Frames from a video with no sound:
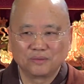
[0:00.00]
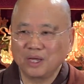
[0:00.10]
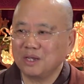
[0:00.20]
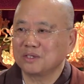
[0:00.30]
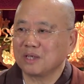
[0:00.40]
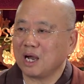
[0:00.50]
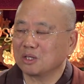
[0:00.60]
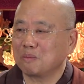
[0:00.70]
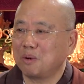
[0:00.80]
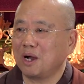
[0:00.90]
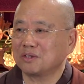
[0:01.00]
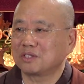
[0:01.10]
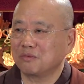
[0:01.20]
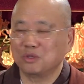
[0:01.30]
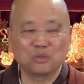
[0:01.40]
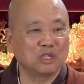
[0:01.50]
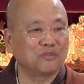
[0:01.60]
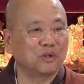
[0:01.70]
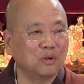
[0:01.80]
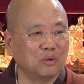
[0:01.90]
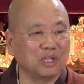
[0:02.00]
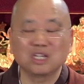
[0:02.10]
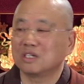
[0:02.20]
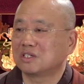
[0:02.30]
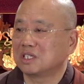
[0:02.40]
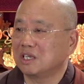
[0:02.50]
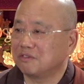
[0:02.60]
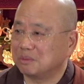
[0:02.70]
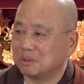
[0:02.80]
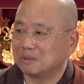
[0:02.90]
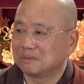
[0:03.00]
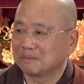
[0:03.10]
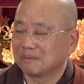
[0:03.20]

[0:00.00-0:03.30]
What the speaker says: There is other parts that we don't even know, inconceivable.